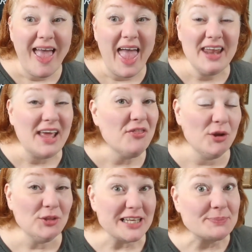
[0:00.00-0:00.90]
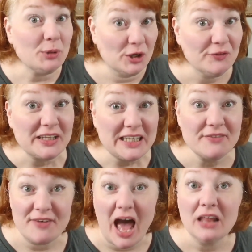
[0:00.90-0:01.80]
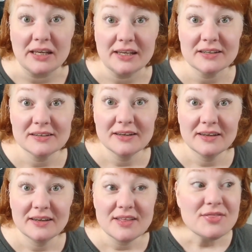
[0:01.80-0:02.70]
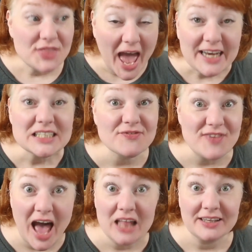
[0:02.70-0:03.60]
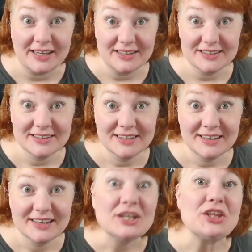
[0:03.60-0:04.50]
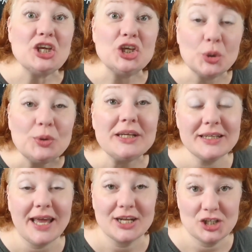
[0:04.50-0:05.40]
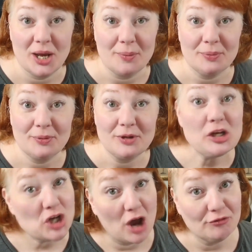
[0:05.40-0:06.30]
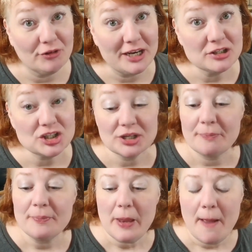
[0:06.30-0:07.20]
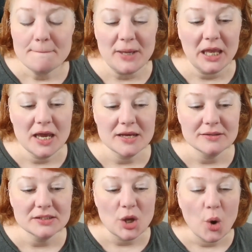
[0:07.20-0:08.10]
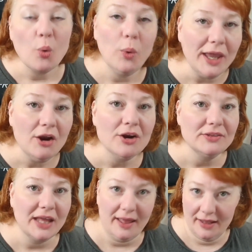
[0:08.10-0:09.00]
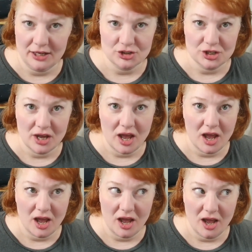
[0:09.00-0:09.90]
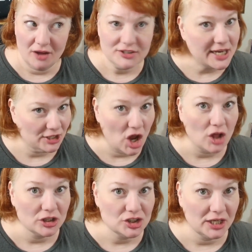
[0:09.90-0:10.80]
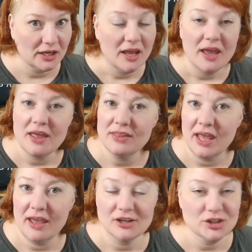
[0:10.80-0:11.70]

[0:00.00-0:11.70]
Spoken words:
And I think that's perfectly valid. That is valid, that you need to catch up, Dawn French, because we are in the age of technology and the age